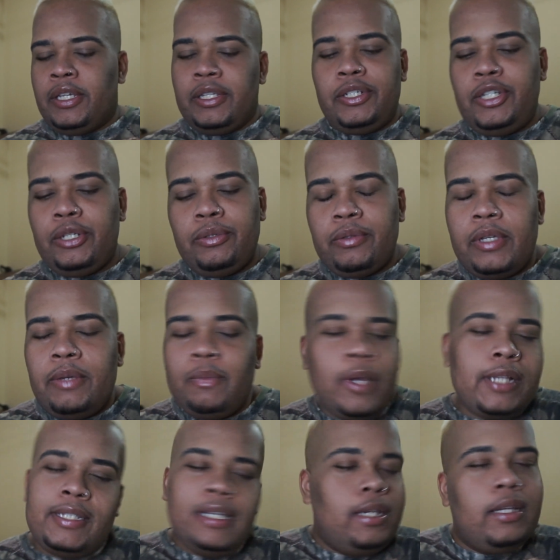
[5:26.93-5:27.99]
it
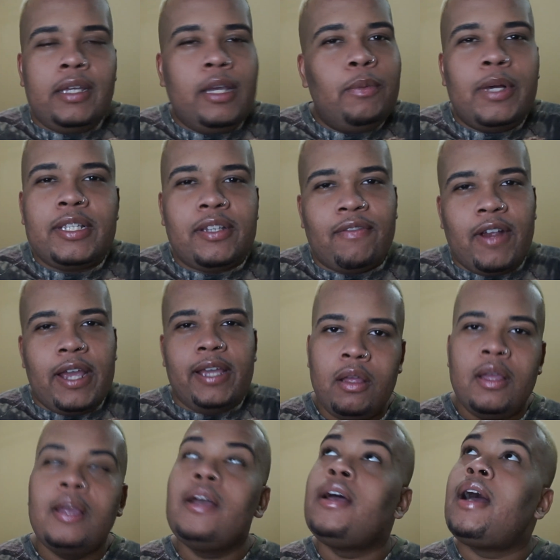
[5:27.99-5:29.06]
wasn't right.
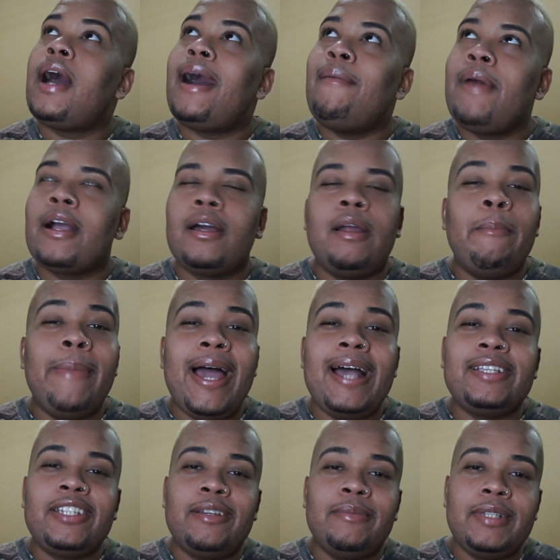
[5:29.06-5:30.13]
I'm not gonna
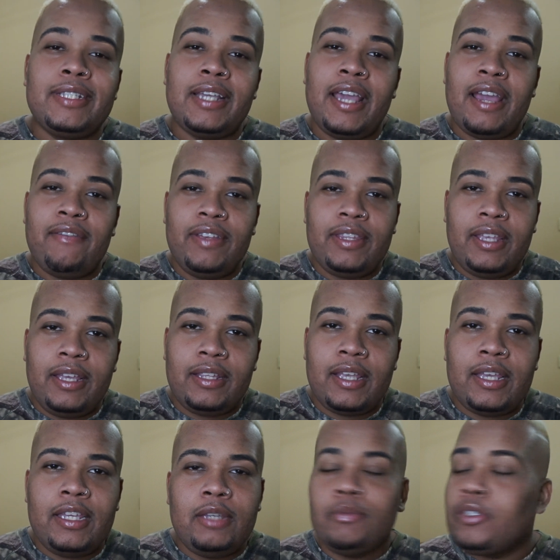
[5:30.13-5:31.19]
bash him and say everything that
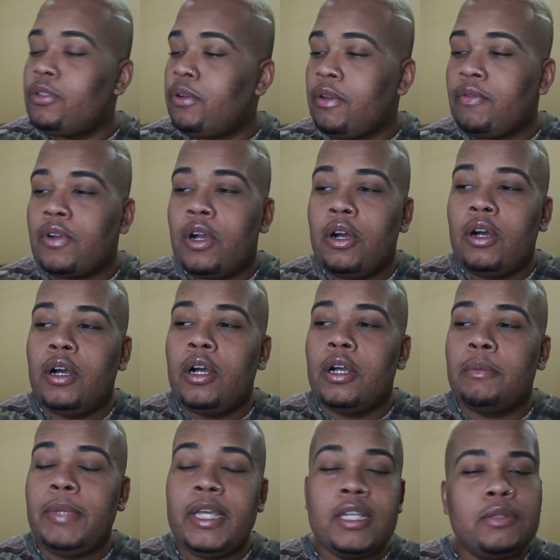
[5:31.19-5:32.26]
he was doing wrong,
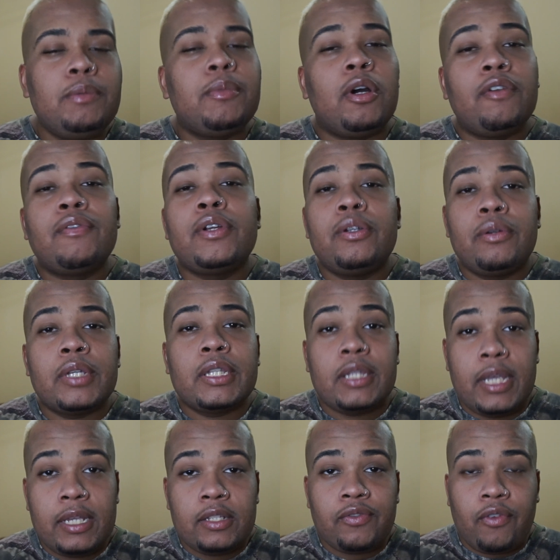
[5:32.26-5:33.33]
because we both were doing
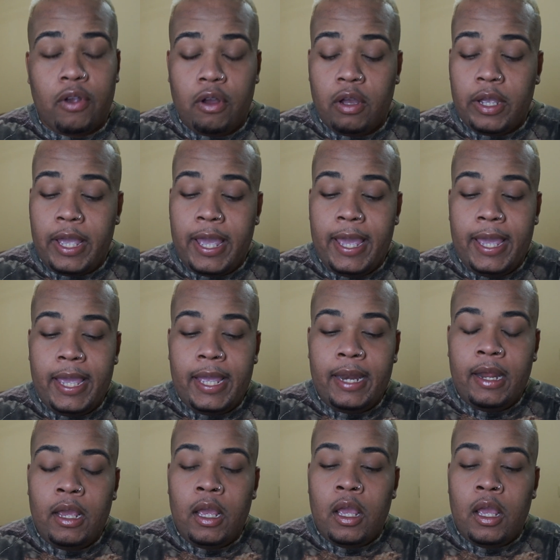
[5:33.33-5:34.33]
things wrong, and